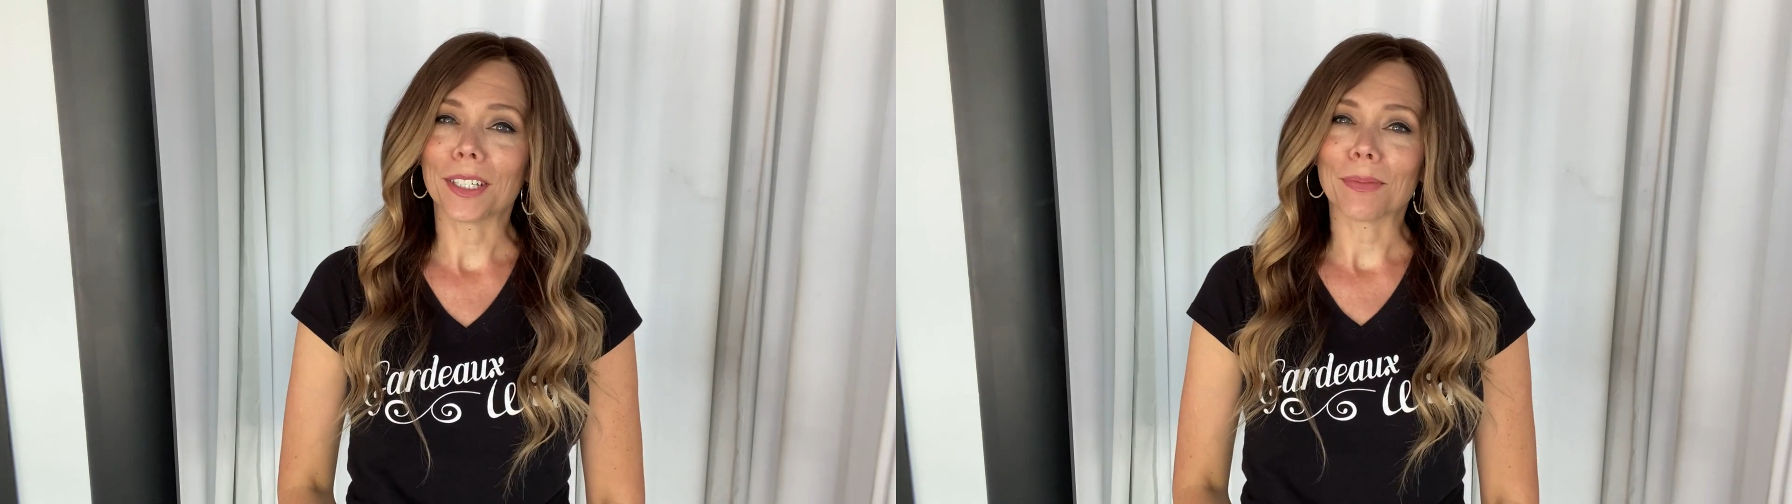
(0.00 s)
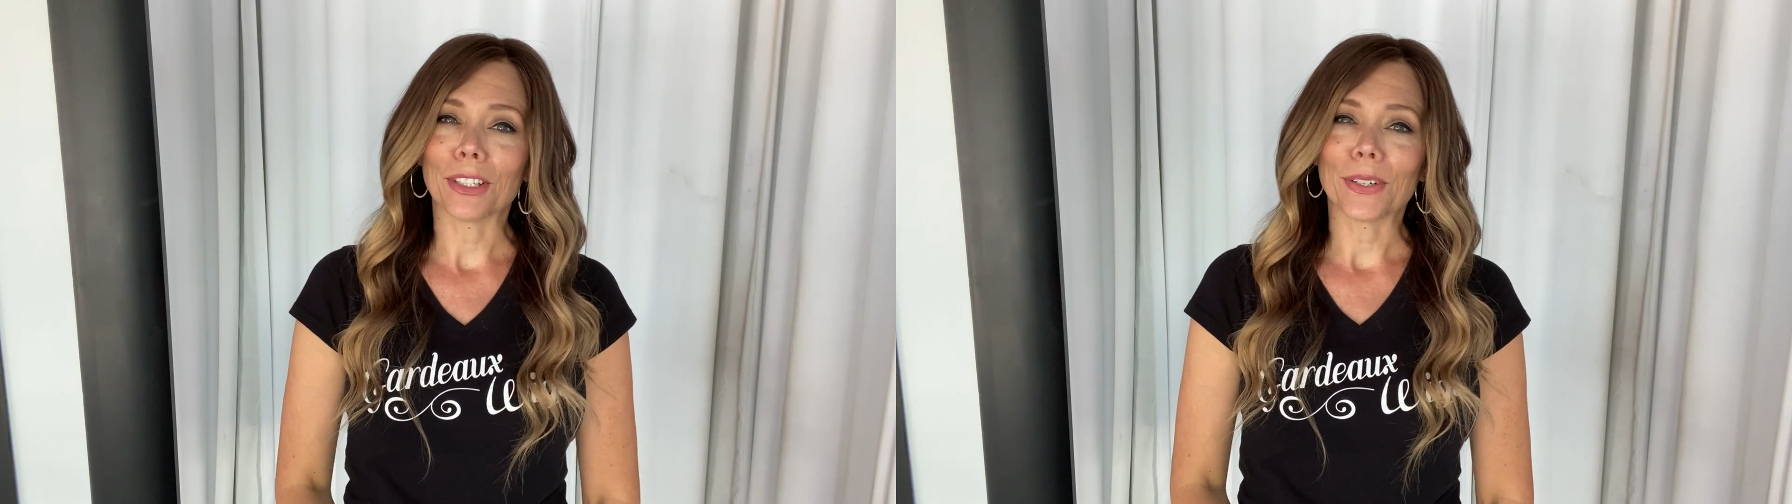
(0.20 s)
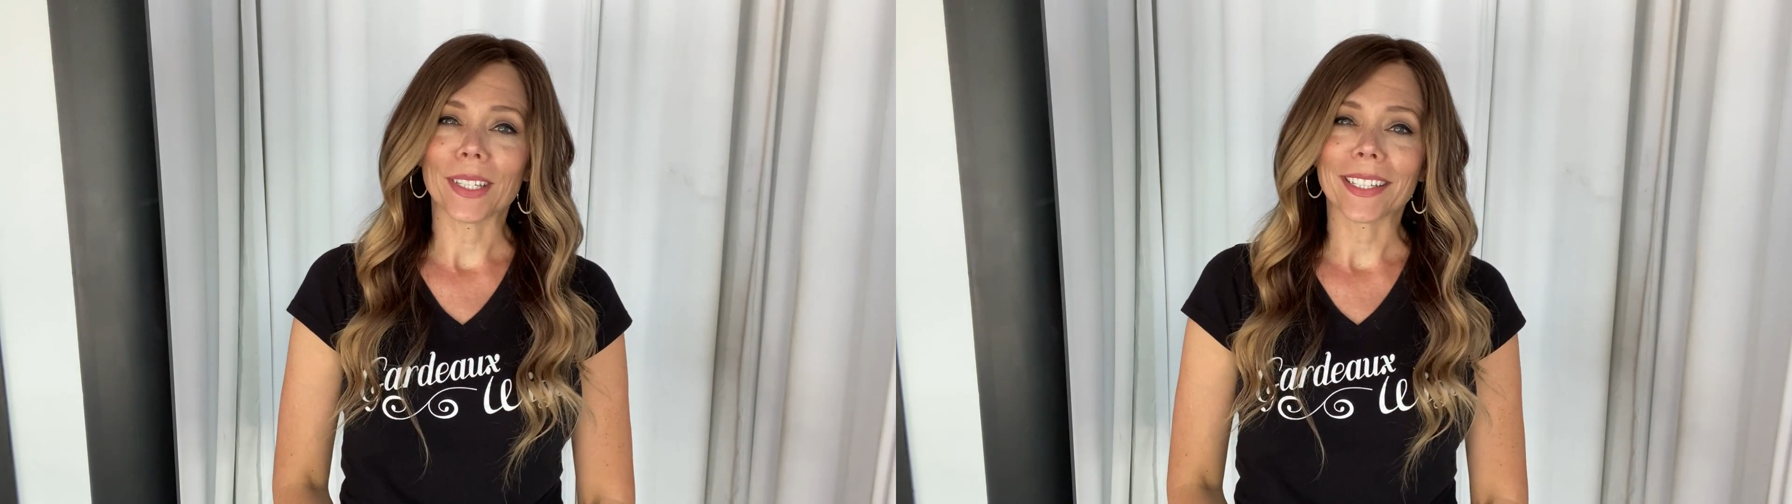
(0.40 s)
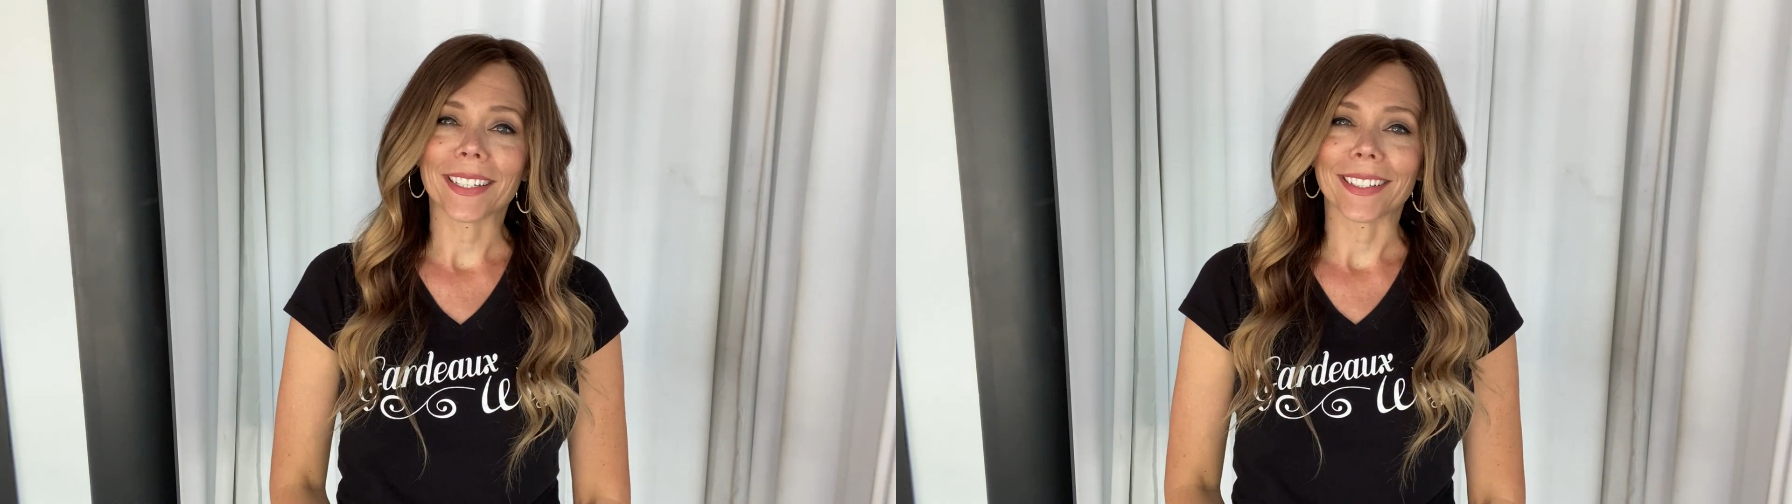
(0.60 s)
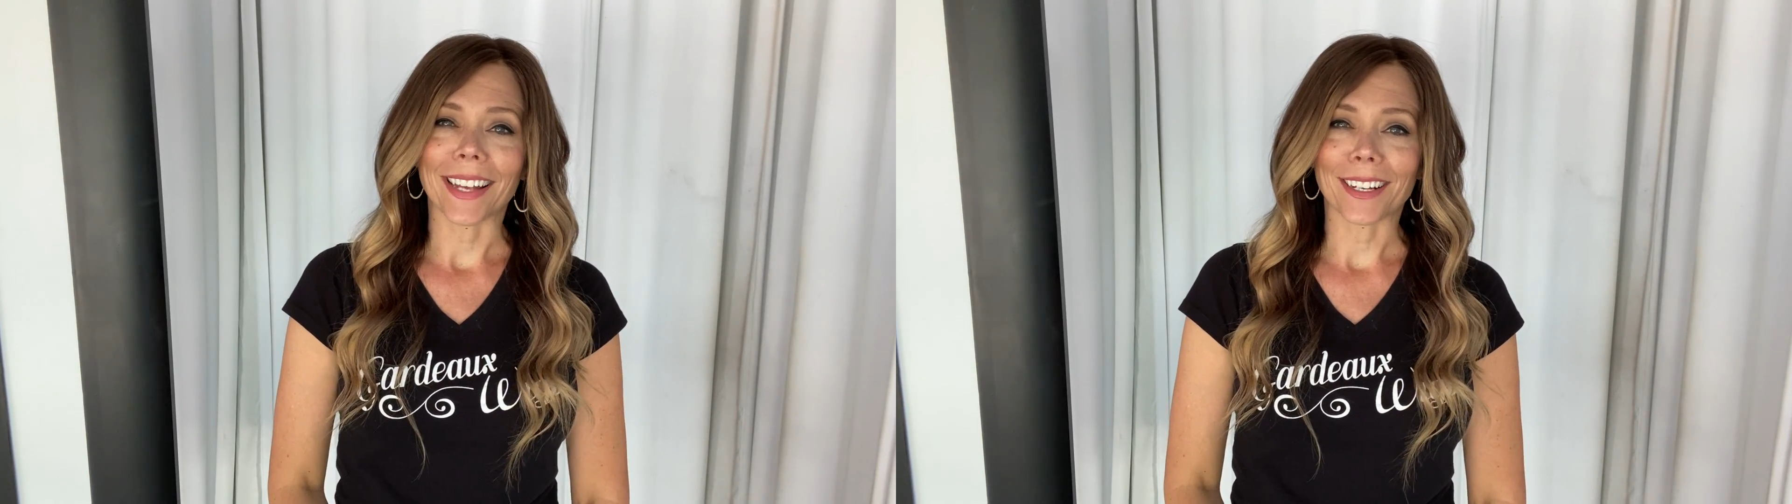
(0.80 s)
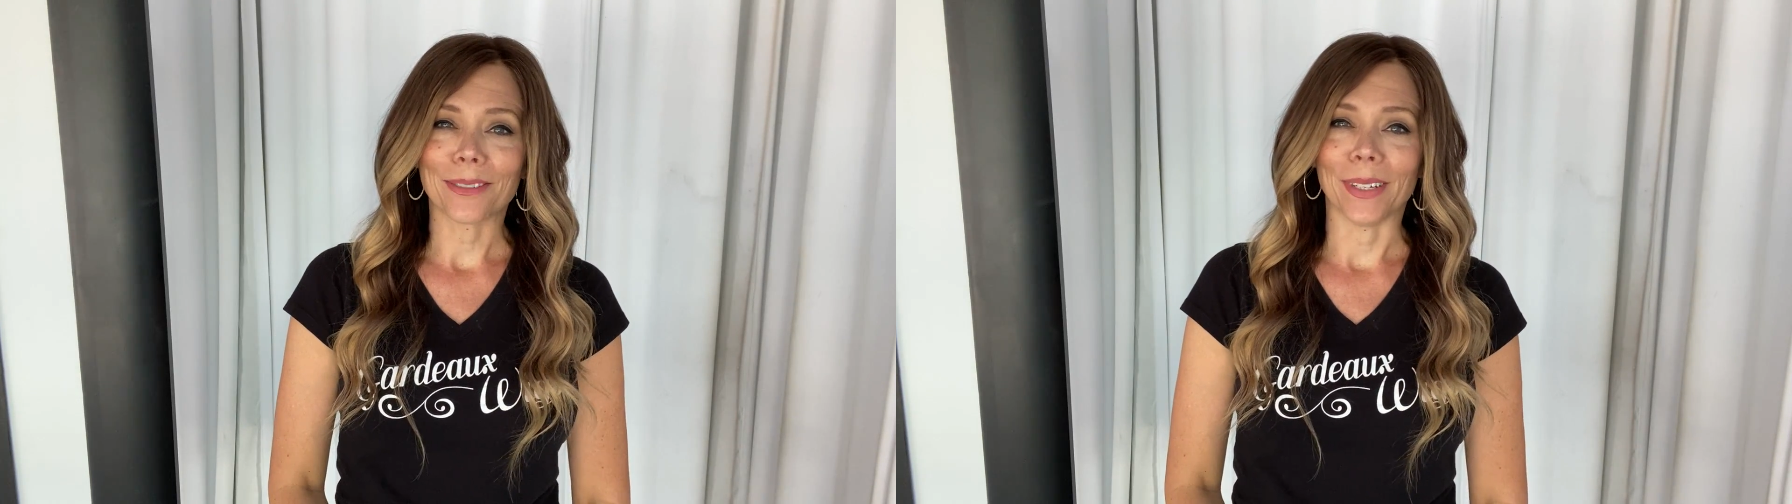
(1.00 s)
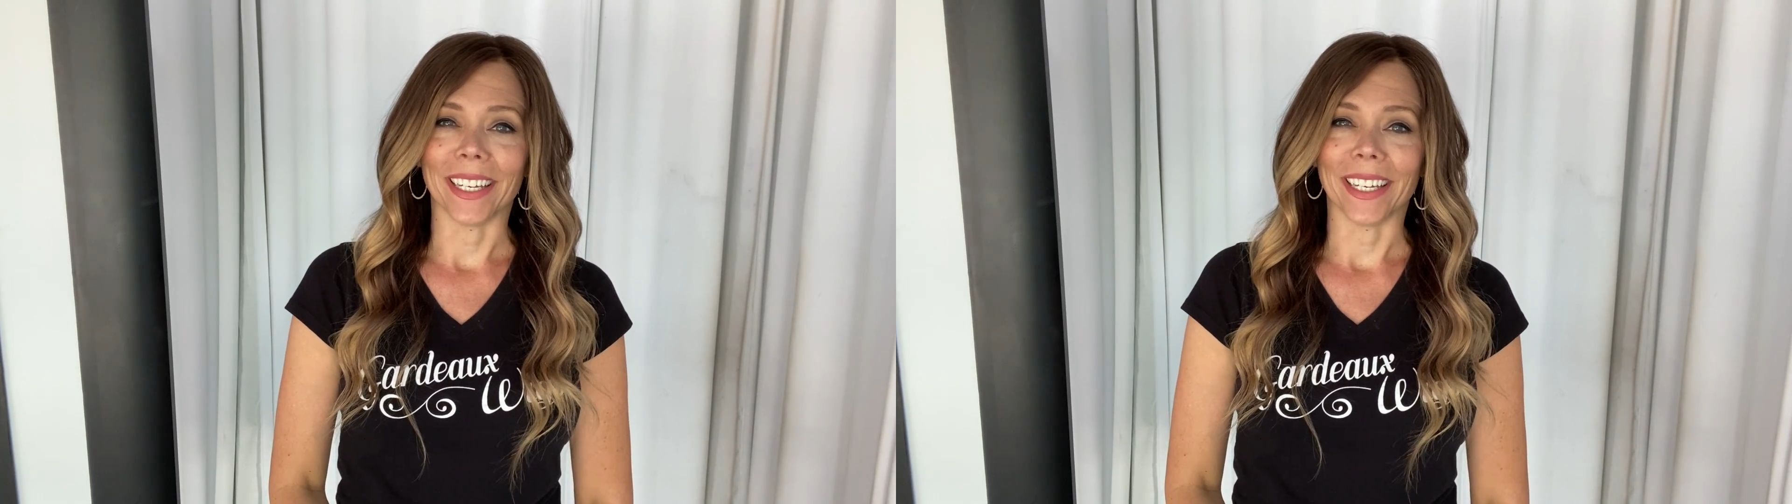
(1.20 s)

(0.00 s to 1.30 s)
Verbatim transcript: link below to this exact